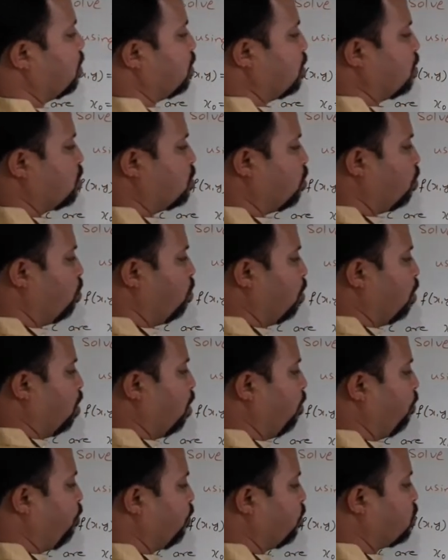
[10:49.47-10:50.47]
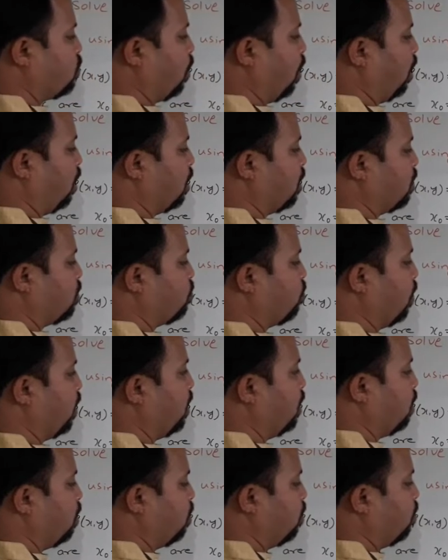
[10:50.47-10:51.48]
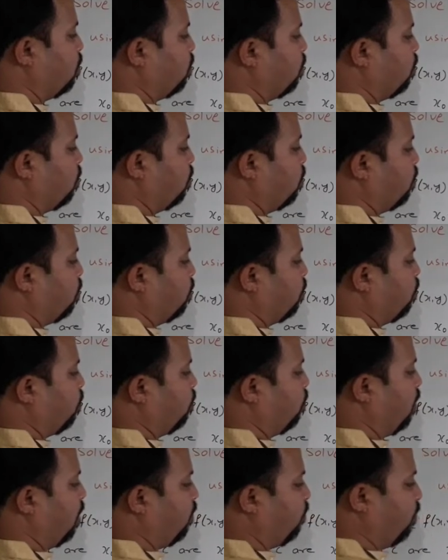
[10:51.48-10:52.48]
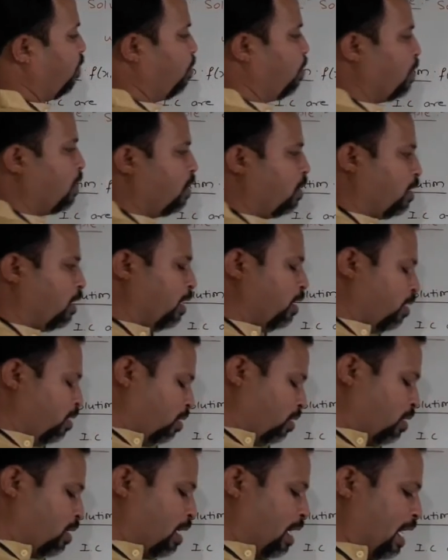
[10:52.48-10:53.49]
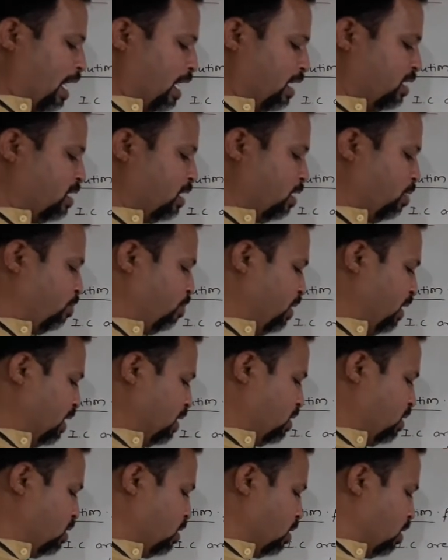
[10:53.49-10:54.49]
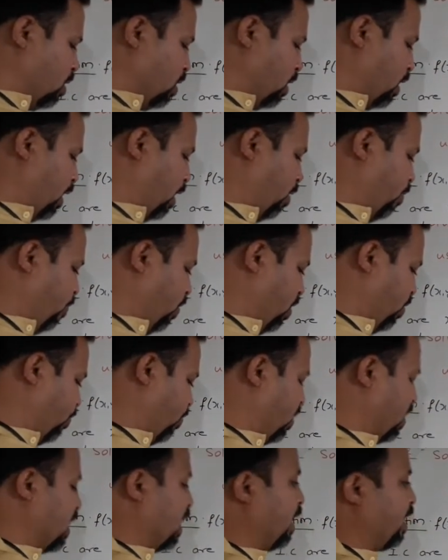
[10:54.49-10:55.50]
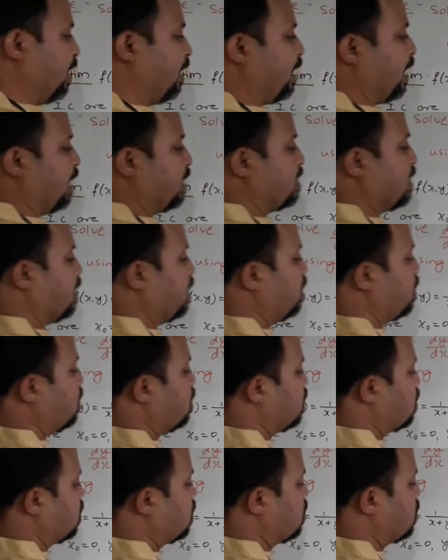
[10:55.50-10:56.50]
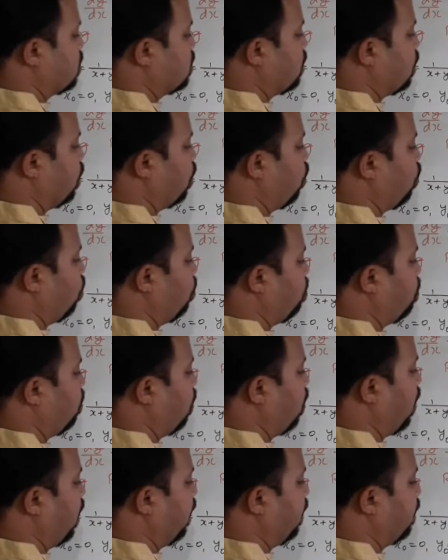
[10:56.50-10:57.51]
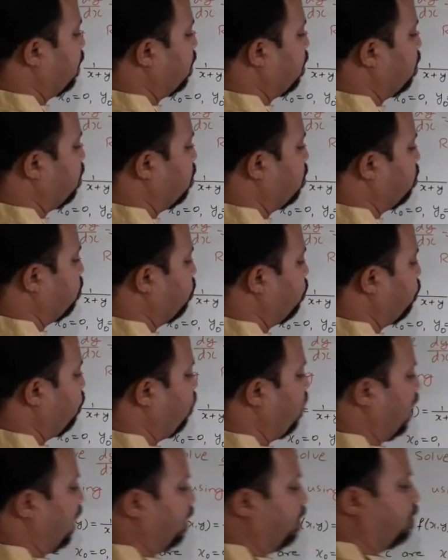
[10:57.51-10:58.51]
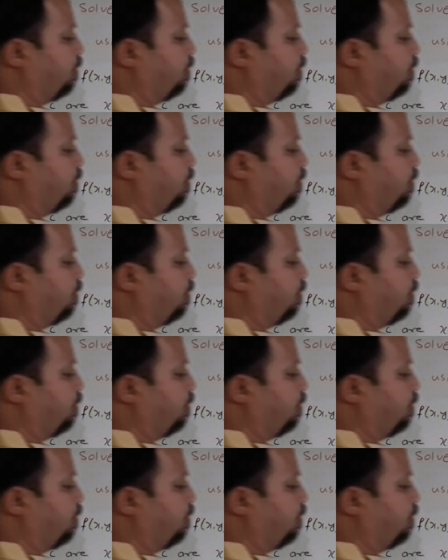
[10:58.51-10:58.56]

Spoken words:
So if you solve this one, what will be the answer? Means K1 will get it as a 0.5.